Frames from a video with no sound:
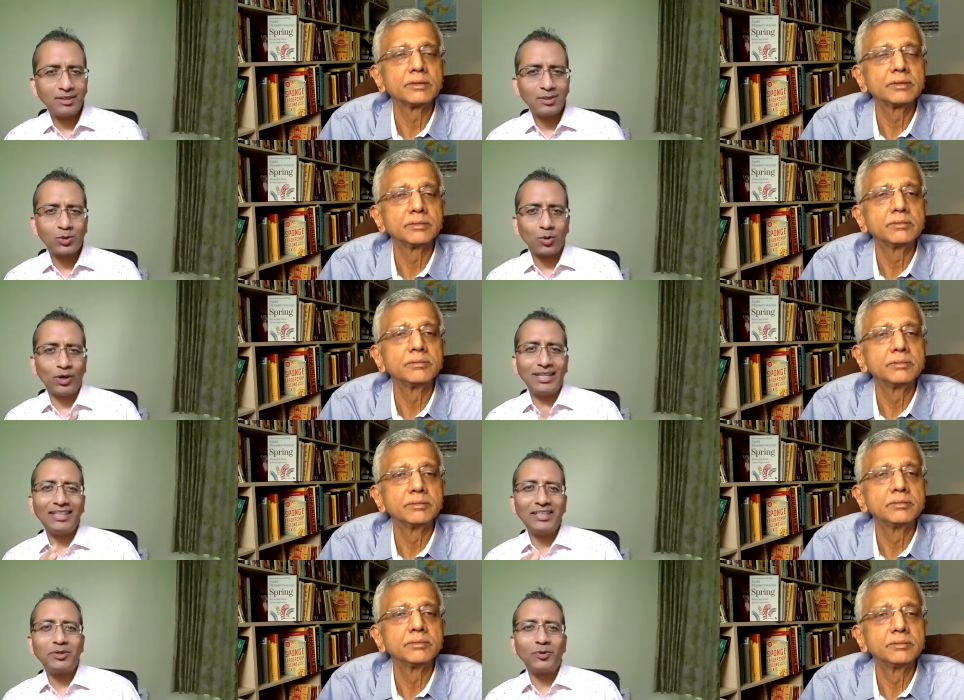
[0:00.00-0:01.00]
Speaker 1: the
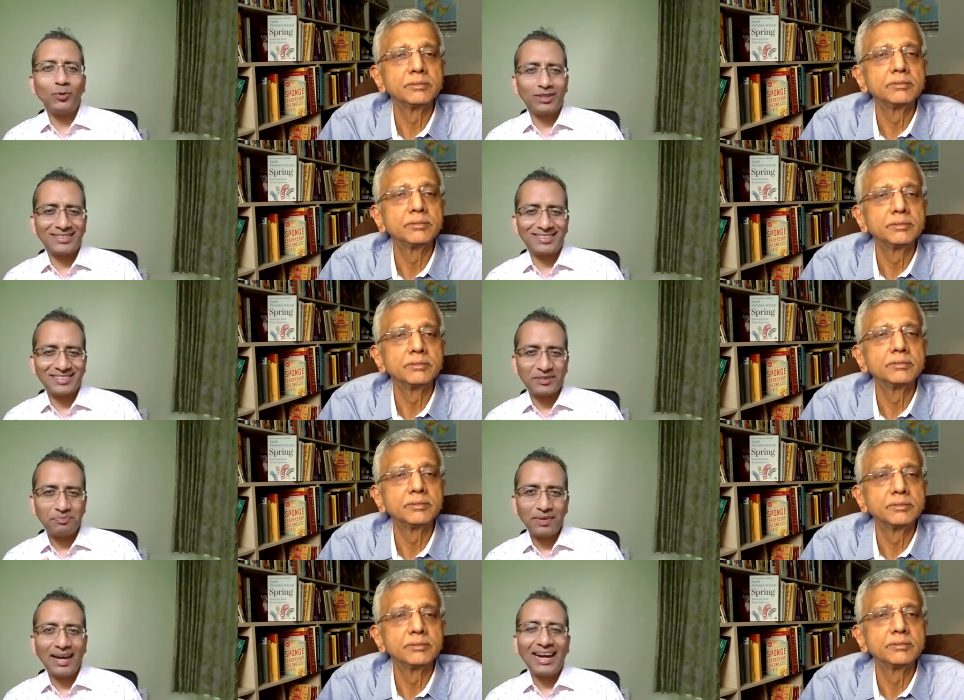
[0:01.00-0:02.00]
soil and roots
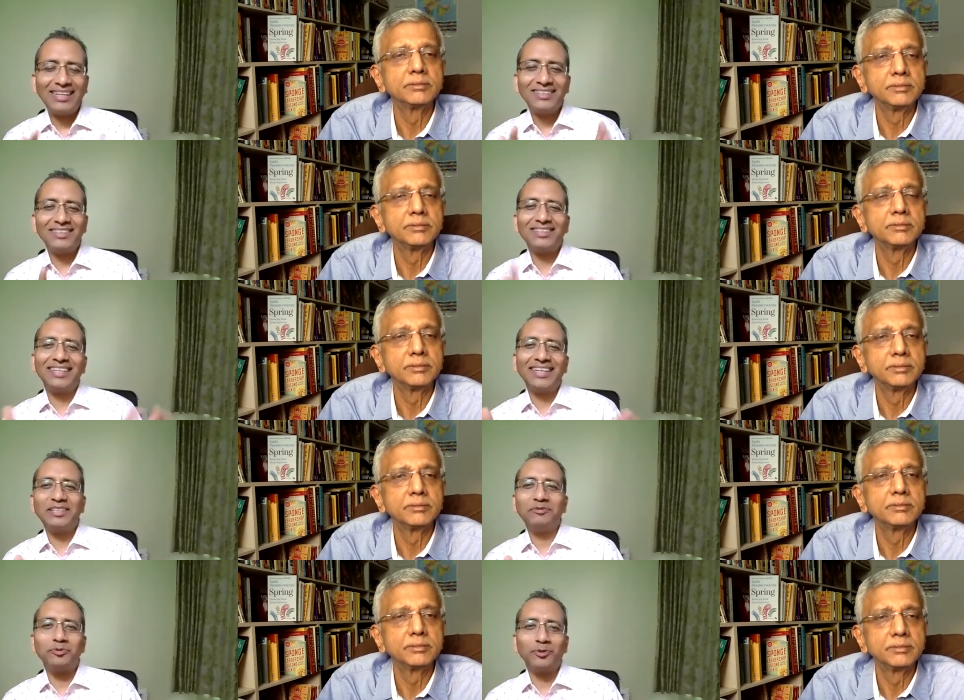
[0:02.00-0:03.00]
behind the tree
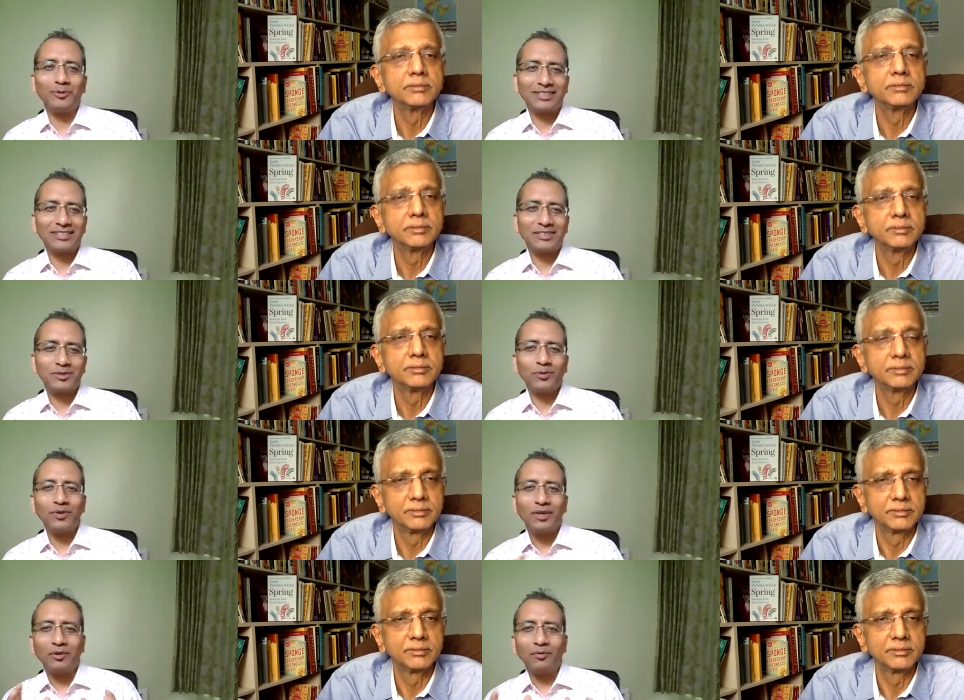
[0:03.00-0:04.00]
and fruits.
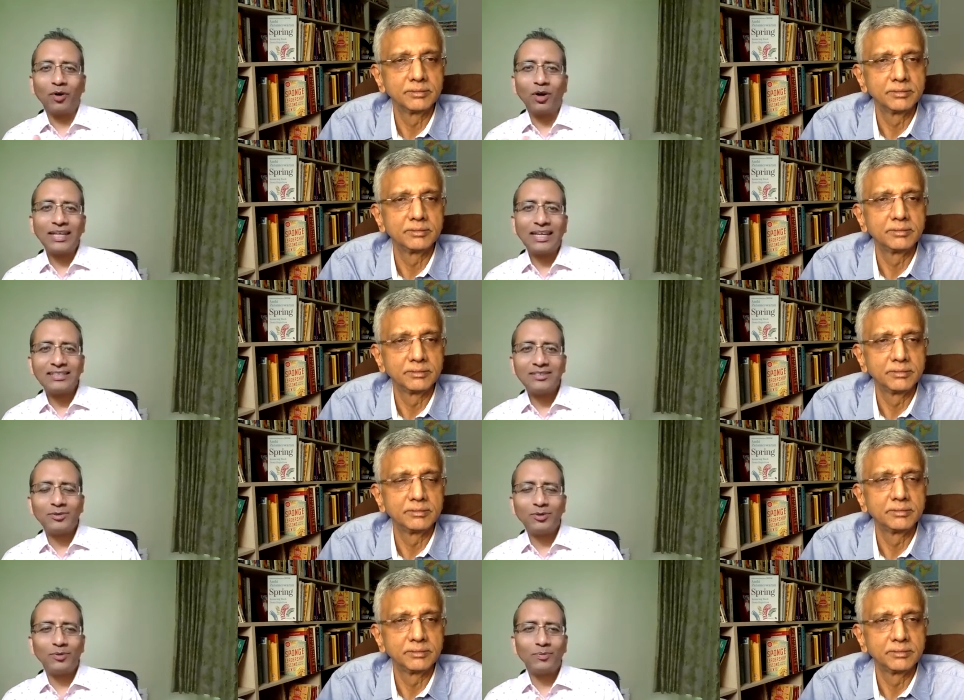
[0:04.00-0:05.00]
So what has,
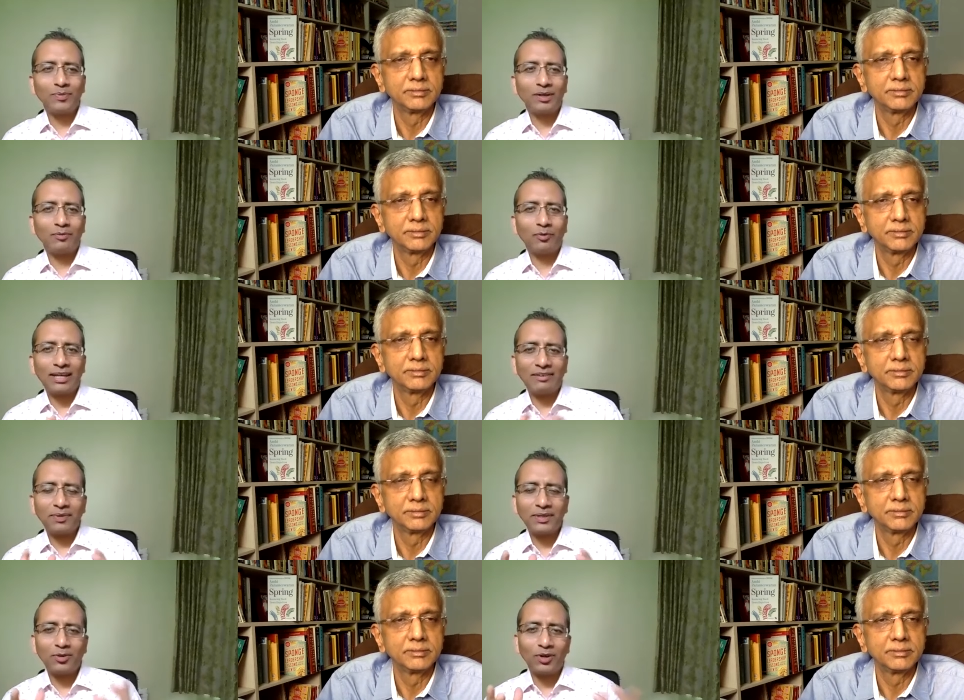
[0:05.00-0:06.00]
you know, uh, what
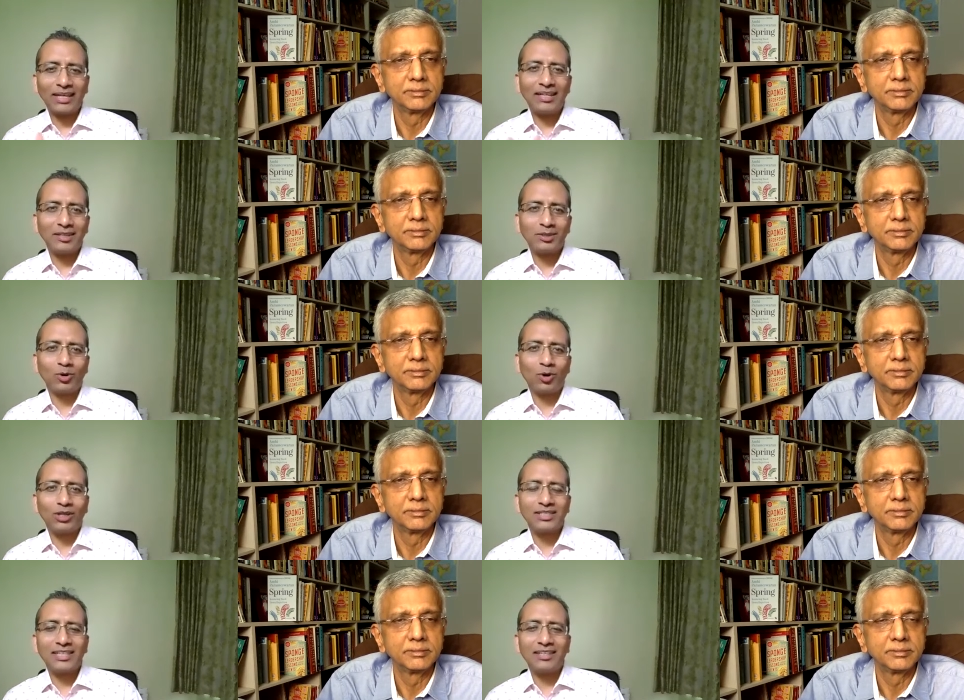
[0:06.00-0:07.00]
have been your inner
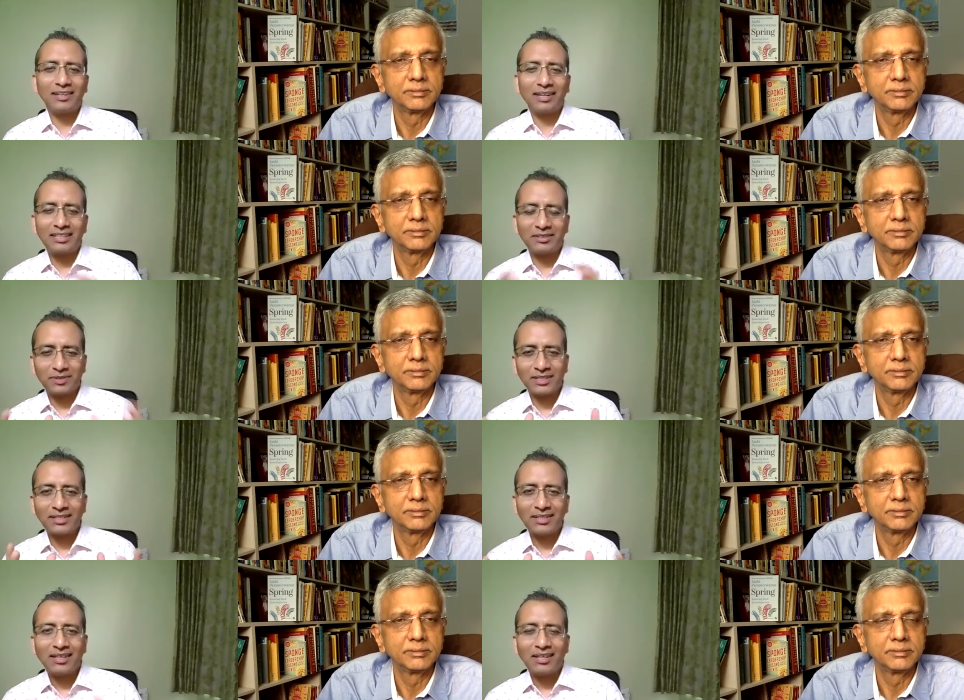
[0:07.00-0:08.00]
thoughts and narratives
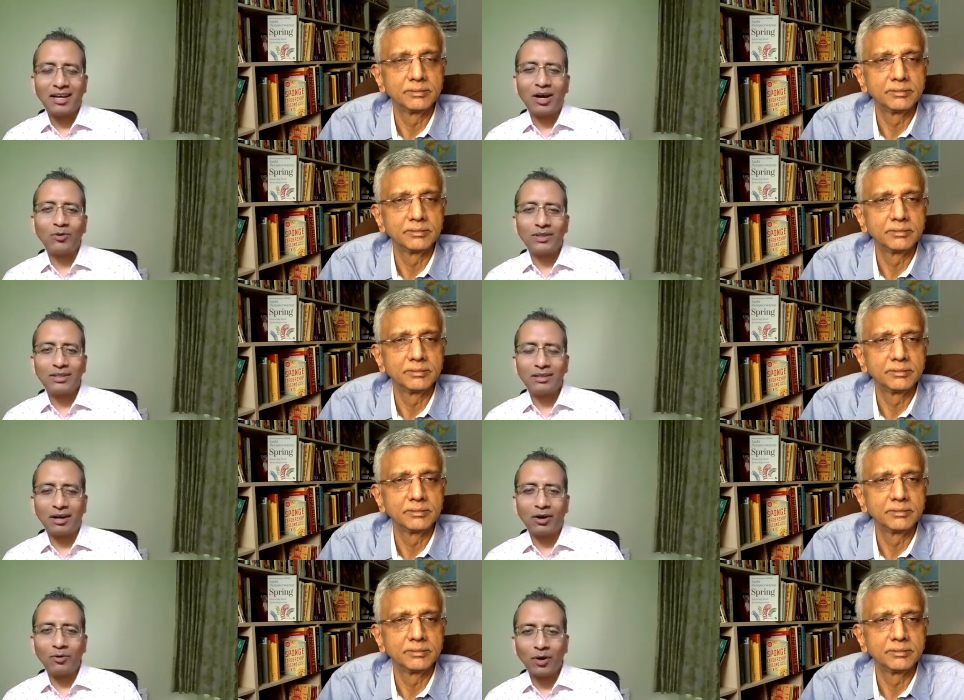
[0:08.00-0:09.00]
and how,
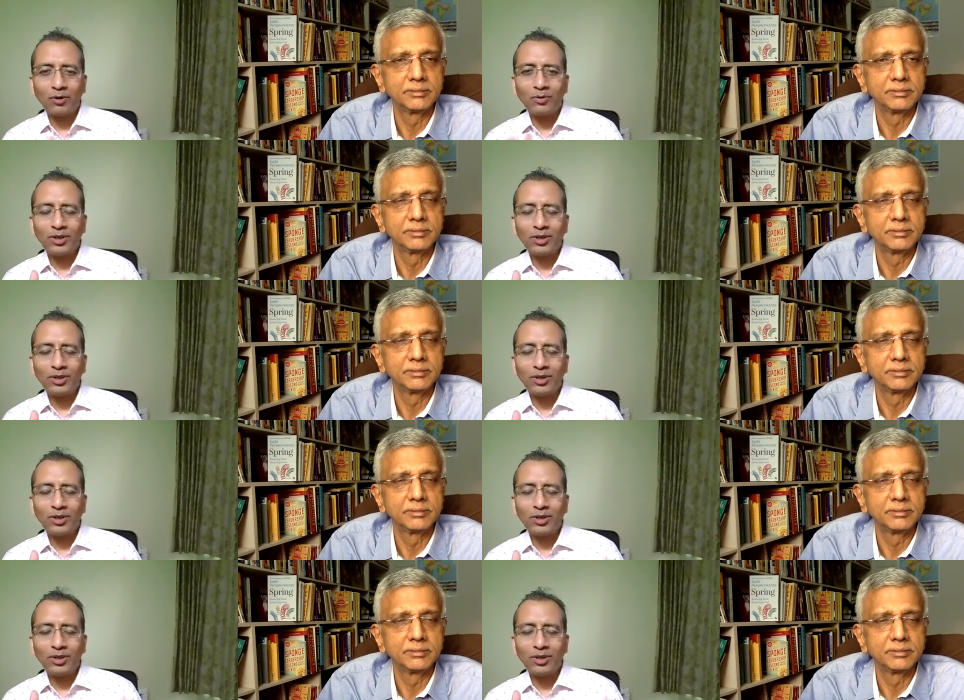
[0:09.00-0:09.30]
how, how